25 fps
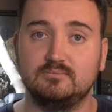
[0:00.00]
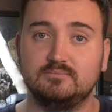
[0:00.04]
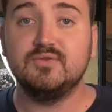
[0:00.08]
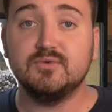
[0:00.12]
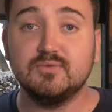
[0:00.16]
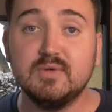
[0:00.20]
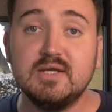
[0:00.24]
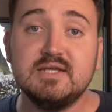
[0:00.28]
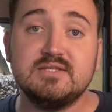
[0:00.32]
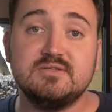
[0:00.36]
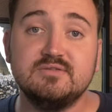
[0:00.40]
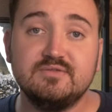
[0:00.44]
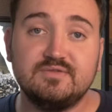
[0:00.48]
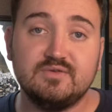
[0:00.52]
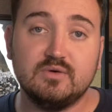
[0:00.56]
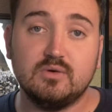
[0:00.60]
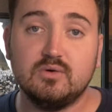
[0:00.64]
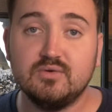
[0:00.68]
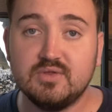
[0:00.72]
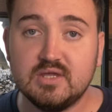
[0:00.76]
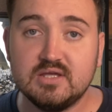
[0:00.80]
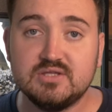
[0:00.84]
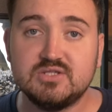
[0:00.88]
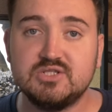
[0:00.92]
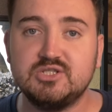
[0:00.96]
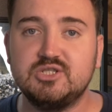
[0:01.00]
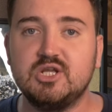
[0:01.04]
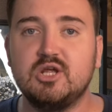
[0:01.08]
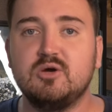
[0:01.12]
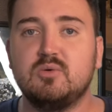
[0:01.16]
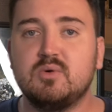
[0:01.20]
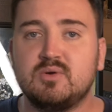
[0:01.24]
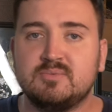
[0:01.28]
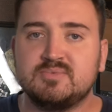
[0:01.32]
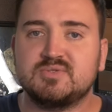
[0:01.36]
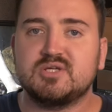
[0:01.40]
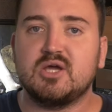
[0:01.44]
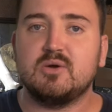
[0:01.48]
The reason for this, you don't
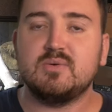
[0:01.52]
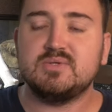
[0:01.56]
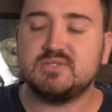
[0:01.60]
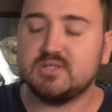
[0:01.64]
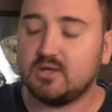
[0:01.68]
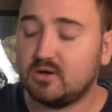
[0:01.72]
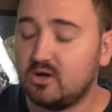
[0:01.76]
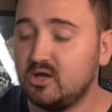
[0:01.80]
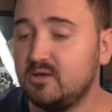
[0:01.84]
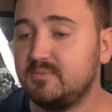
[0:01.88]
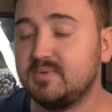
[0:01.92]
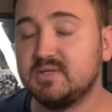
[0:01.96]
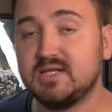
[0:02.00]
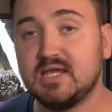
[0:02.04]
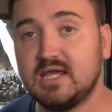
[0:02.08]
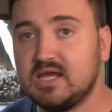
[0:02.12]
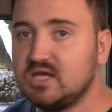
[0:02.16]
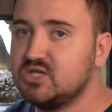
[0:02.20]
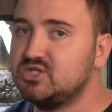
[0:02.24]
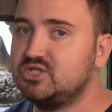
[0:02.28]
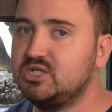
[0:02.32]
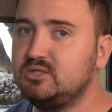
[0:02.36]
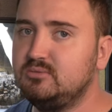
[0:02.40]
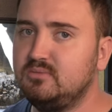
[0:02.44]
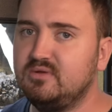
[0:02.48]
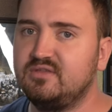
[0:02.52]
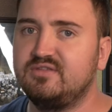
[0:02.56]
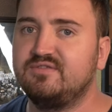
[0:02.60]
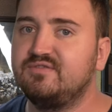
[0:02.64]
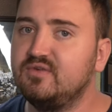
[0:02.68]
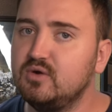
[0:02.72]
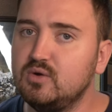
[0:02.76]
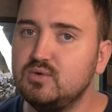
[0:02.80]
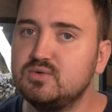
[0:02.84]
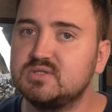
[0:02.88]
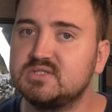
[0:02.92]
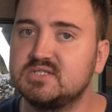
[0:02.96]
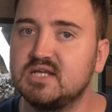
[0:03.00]
want them to go into hibernation with
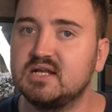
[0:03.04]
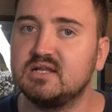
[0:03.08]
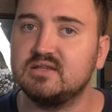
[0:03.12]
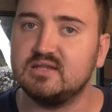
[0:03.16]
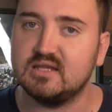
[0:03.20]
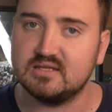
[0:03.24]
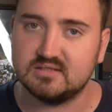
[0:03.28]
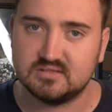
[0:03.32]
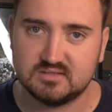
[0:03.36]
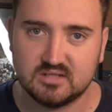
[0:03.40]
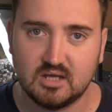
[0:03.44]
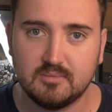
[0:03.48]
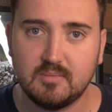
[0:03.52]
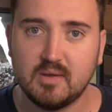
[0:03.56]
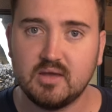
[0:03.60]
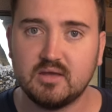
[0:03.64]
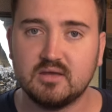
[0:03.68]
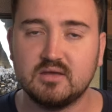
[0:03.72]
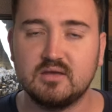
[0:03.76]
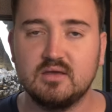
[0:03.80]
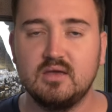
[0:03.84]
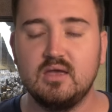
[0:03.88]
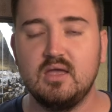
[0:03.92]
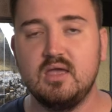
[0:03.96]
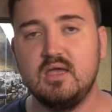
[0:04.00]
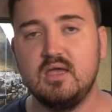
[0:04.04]
food still in their stomach,